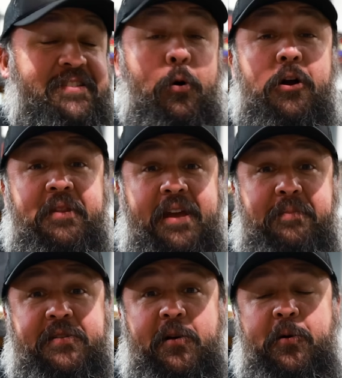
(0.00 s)
So welcome to the
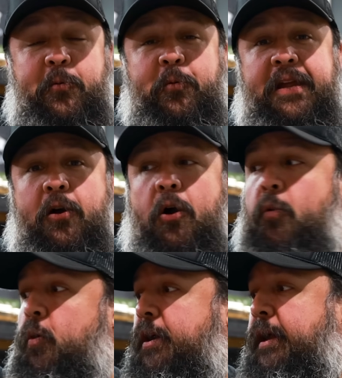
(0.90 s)
episode. We
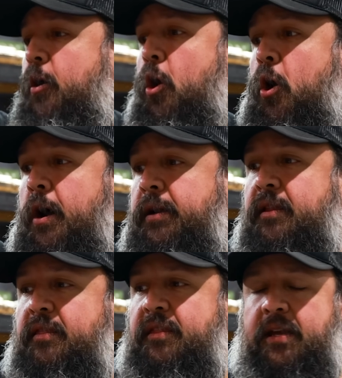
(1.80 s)
are working on
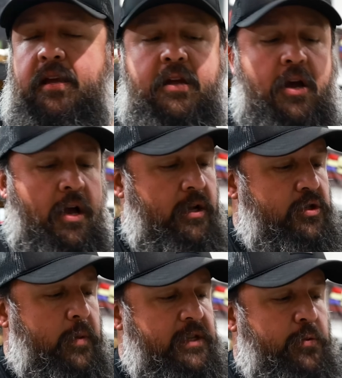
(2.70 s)
the
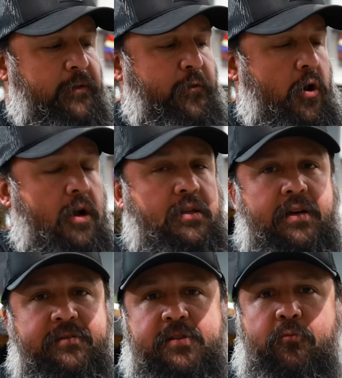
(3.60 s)
2024
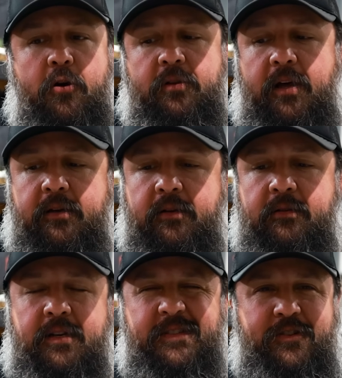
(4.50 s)
Harley-Davidson Road Glide.
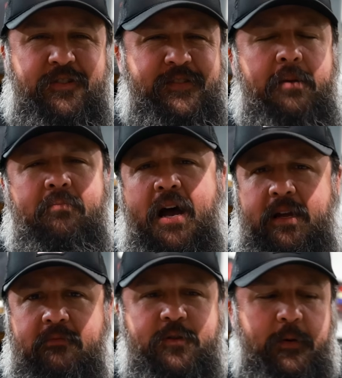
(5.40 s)
I guess I should say
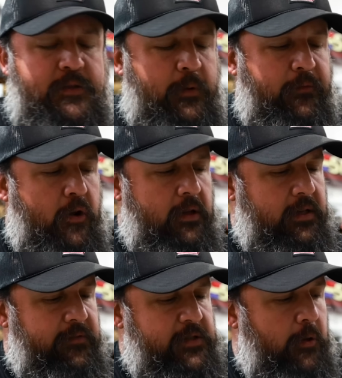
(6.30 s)
my 2024
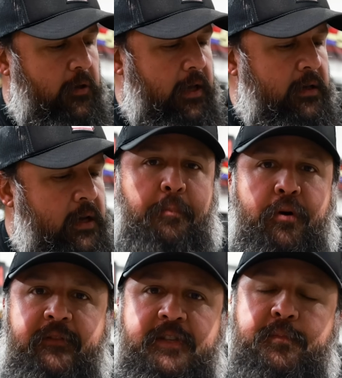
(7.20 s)
Harley-Davidson Road Glide. My
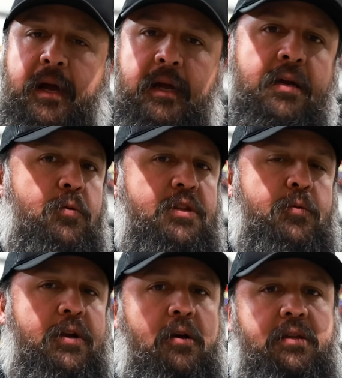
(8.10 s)
previous bike,
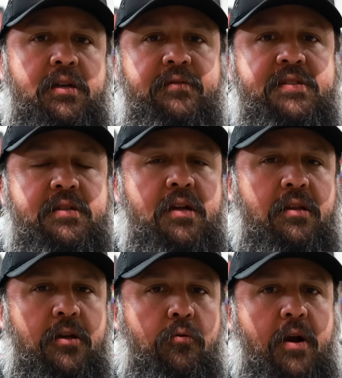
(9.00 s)
2020 Harley-Davidson
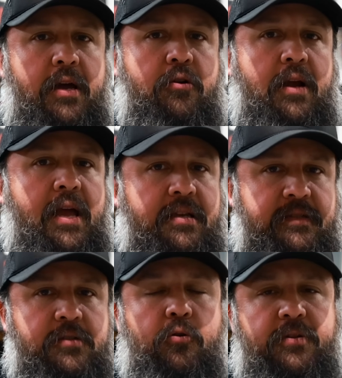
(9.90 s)
Lowrider
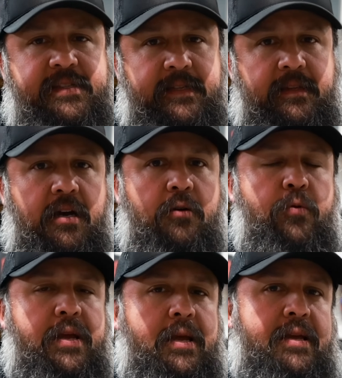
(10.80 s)
S Goldzilla,
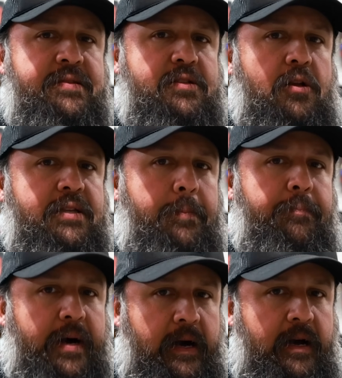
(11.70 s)
we installed a
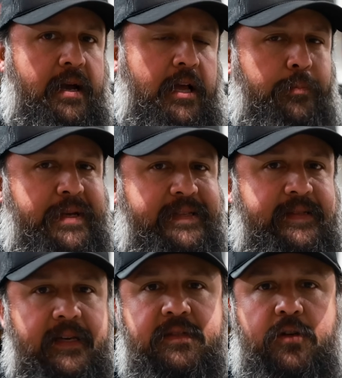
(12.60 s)
Baja
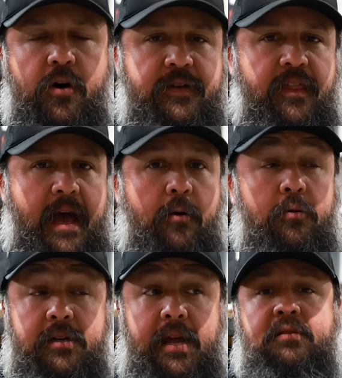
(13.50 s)
LP6 onto that
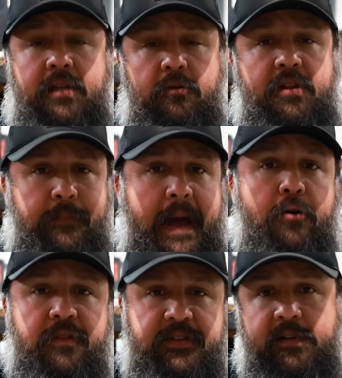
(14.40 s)
one. Literally the
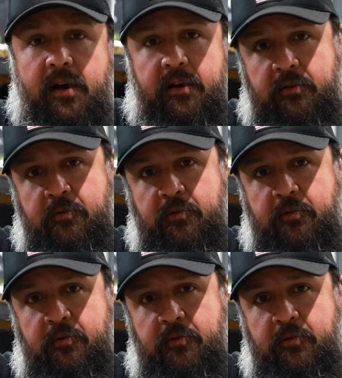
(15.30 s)
power of the sun